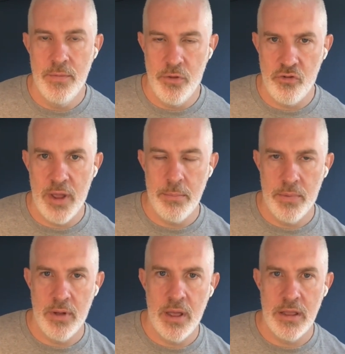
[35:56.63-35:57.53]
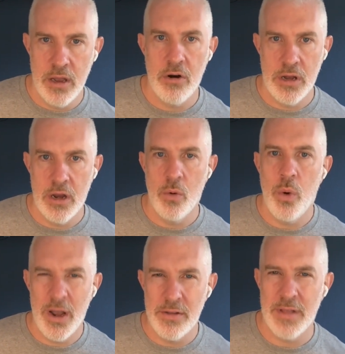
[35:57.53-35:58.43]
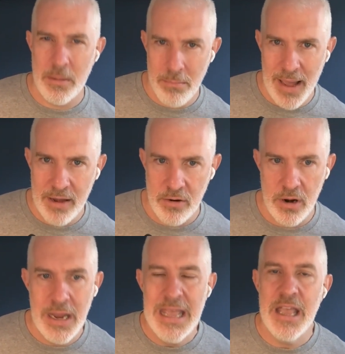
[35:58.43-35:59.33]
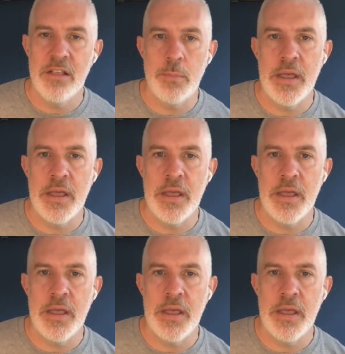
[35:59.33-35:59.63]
the shape year on year, why does that matter, is